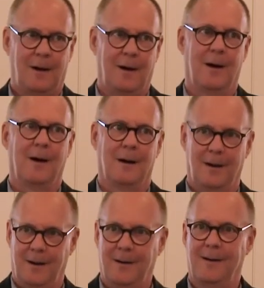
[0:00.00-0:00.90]

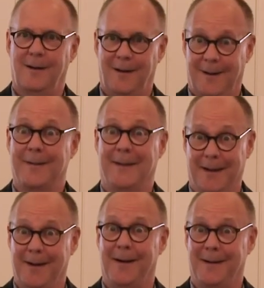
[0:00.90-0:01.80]
Uh-huh.
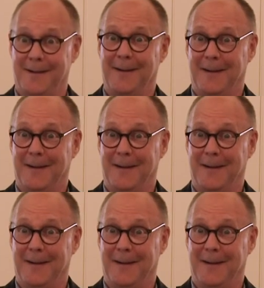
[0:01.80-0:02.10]
Yeah.